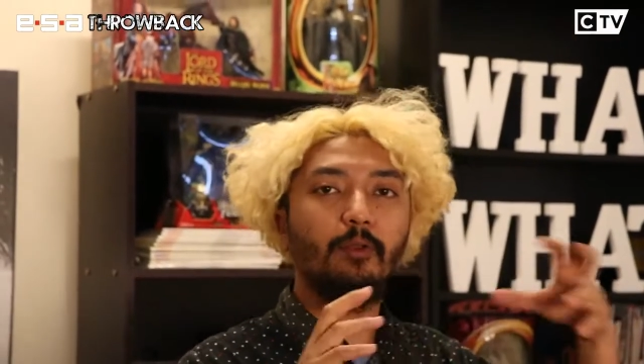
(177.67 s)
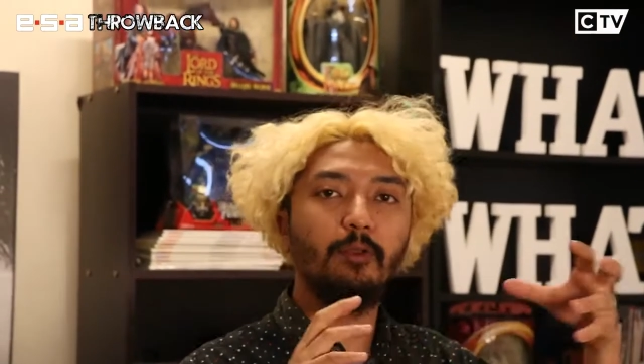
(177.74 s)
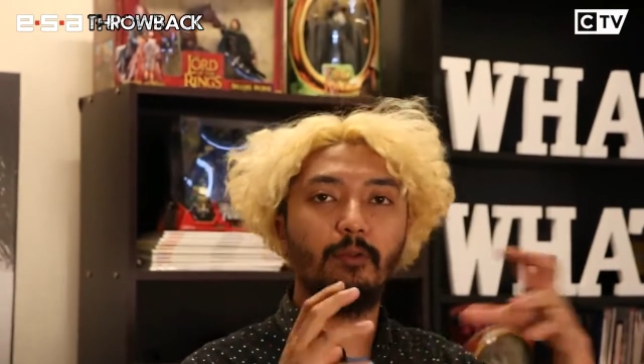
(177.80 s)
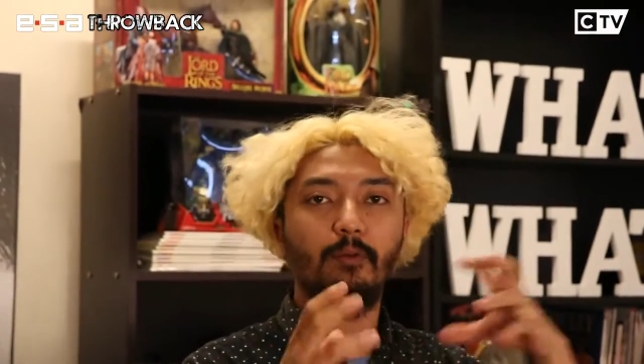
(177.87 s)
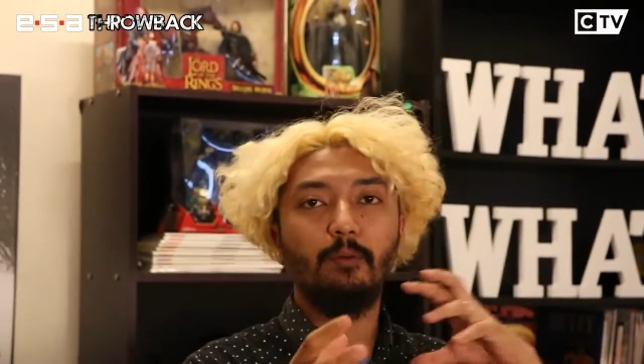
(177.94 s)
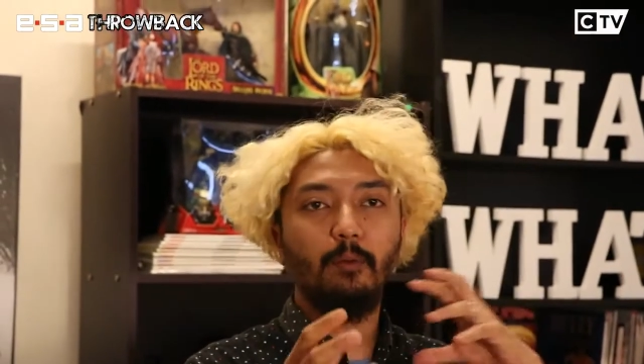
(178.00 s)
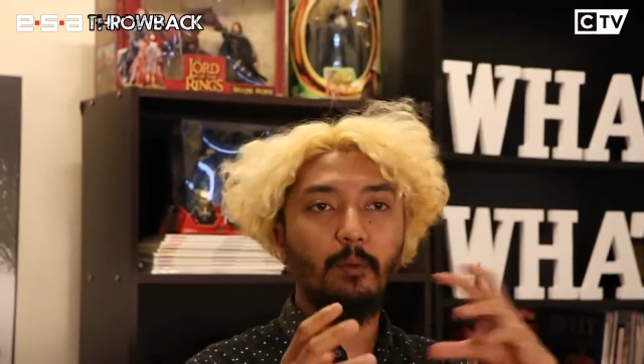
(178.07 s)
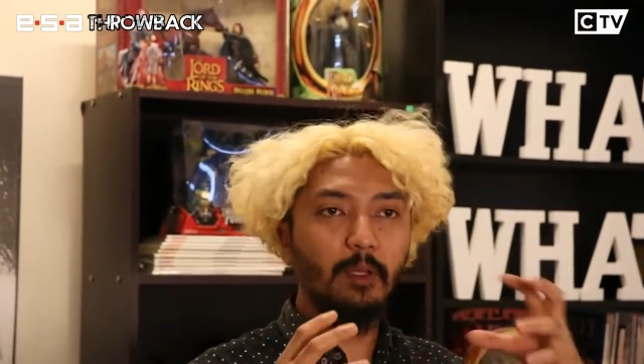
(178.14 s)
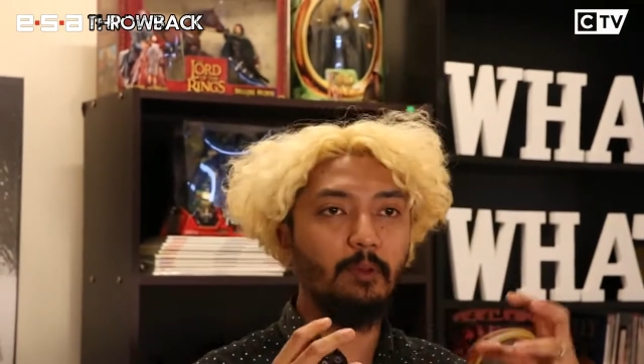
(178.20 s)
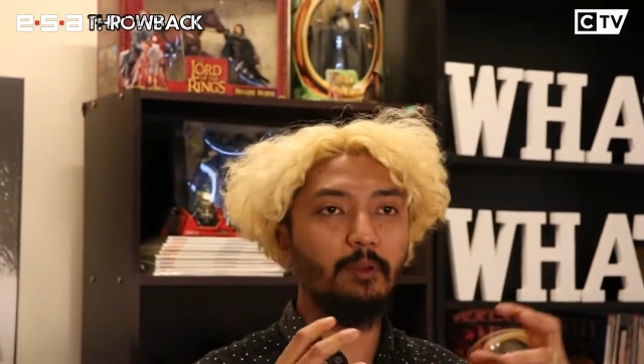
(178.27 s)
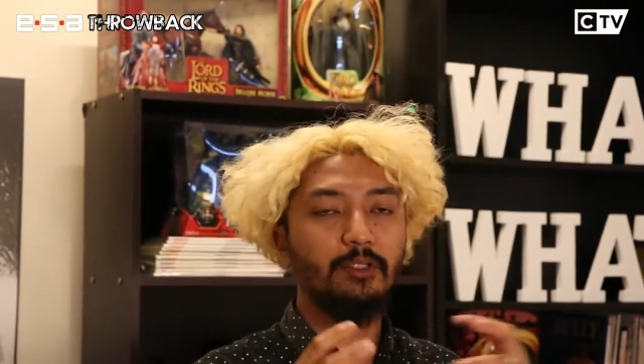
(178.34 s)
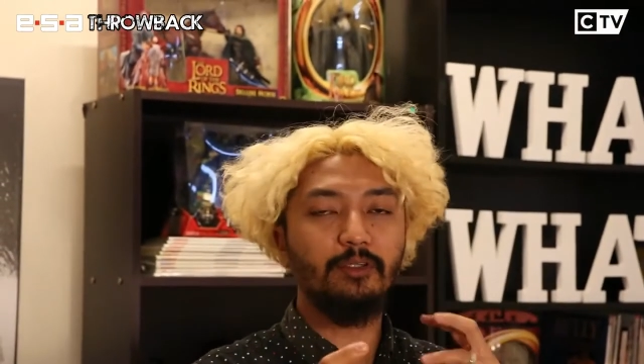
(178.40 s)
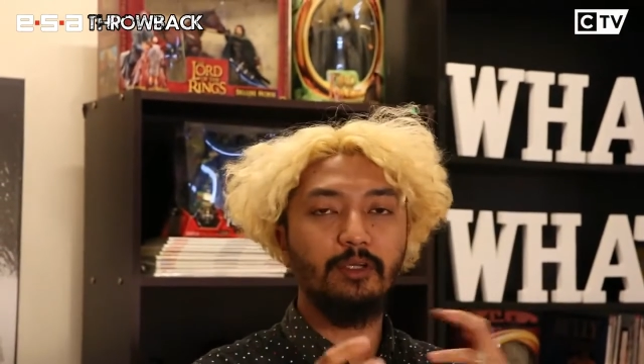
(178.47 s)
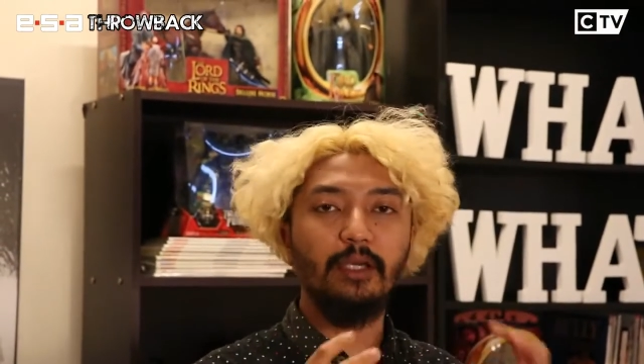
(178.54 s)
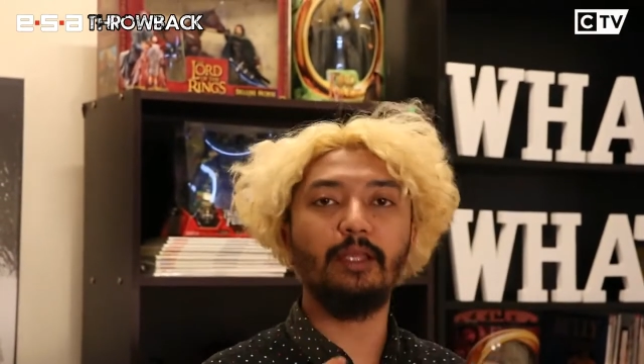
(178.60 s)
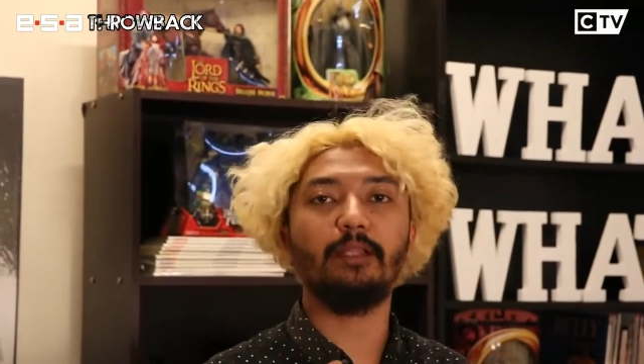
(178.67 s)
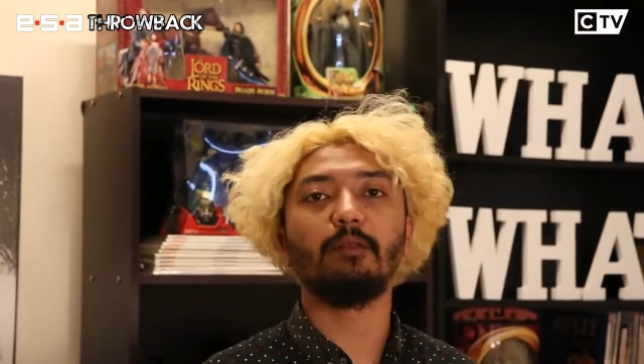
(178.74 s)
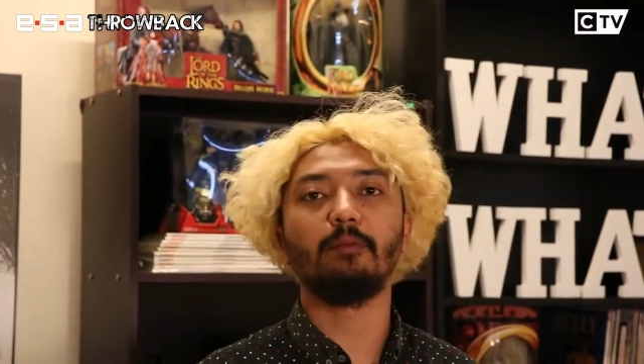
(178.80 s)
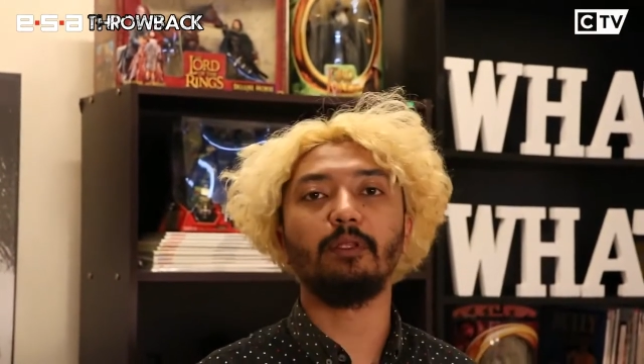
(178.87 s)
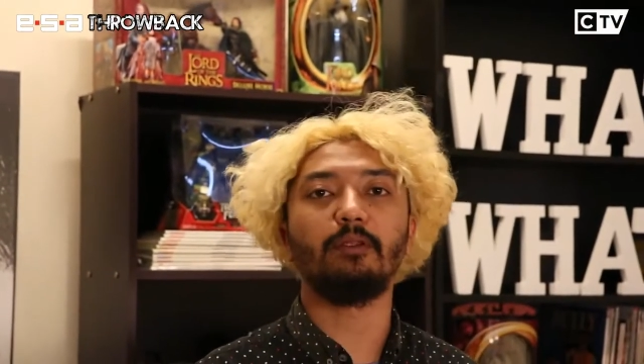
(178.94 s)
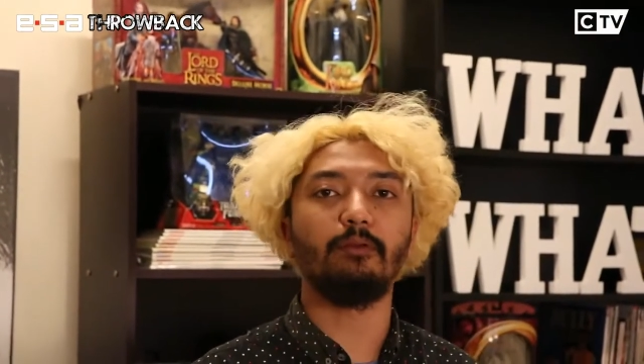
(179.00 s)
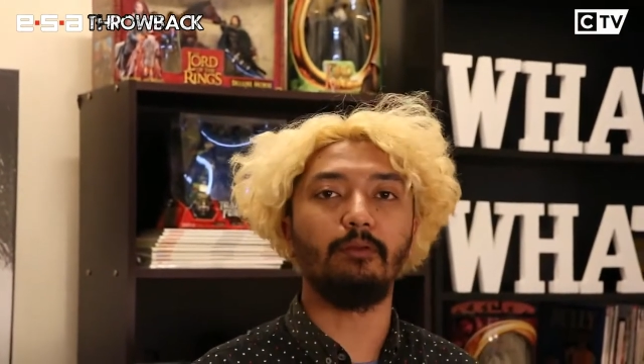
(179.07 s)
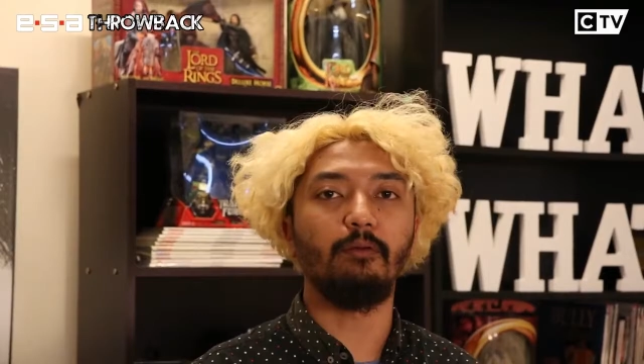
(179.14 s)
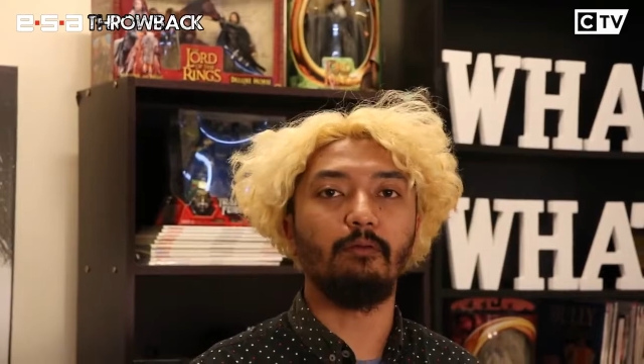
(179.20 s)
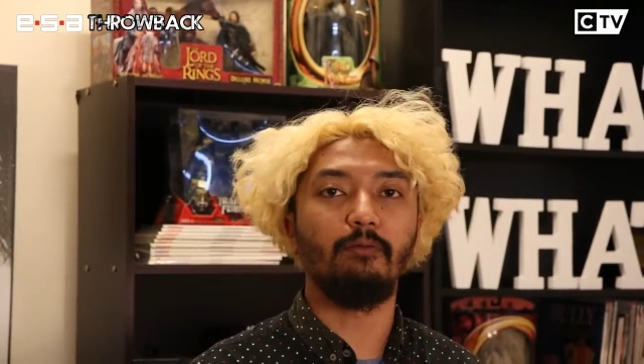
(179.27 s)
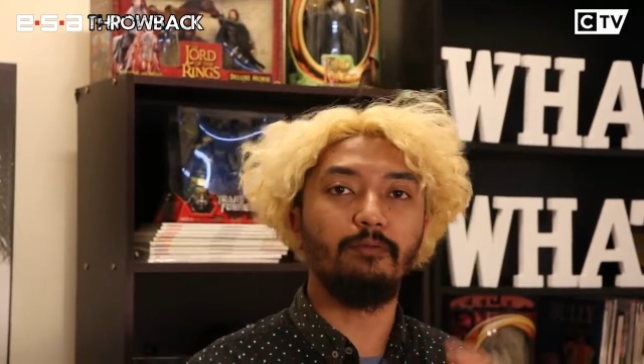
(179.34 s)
it's relatable to you.